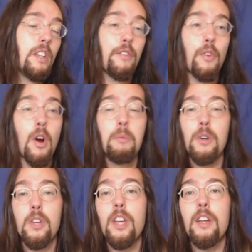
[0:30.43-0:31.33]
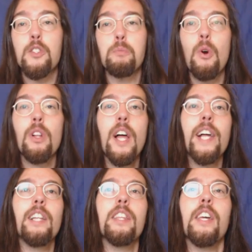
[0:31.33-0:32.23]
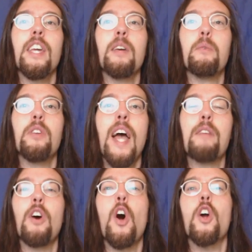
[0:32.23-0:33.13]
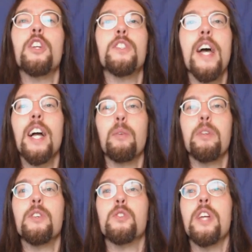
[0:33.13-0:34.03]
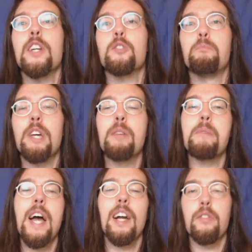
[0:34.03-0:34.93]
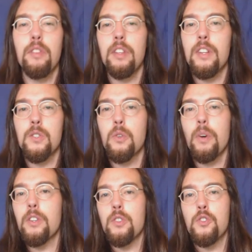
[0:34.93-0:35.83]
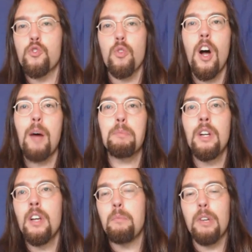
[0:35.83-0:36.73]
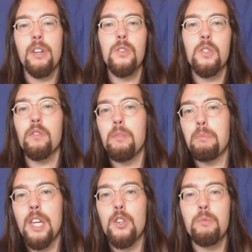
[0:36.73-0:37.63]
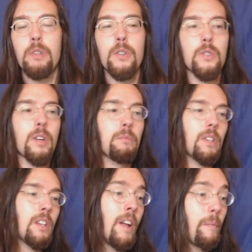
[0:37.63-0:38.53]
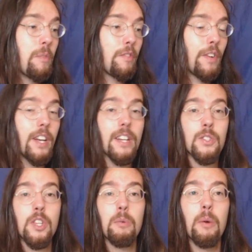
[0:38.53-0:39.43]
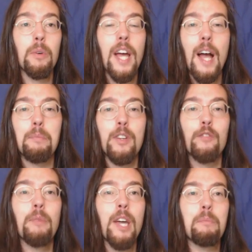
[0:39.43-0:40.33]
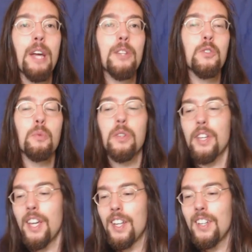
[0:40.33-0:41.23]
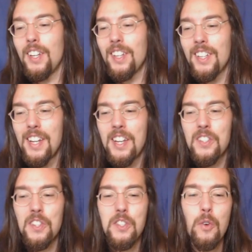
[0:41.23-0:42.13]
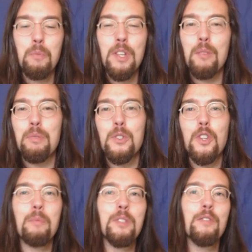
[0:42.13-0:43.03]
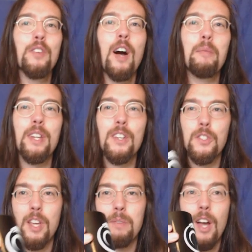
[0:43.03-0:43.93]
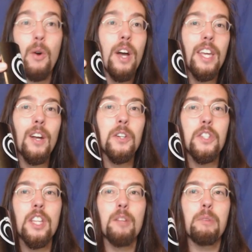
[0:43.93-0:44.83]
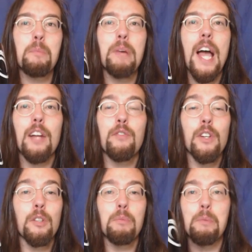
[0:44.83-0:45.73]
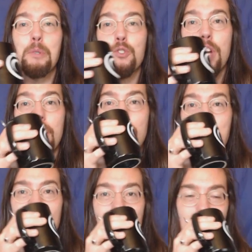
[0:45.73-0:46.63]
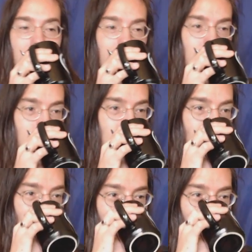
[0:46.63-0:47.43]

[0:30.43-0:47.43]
The former, it's more likely that he would have a heart attack with his next Big Mac than that he's going to drop because of impeachment or something. It'd be funny to see what would happen if Mike Pence were the candidate, since he would be the presumptive nominee same day. Oh, I guarantee there'd be a packed field of people trying to nip at his ankles.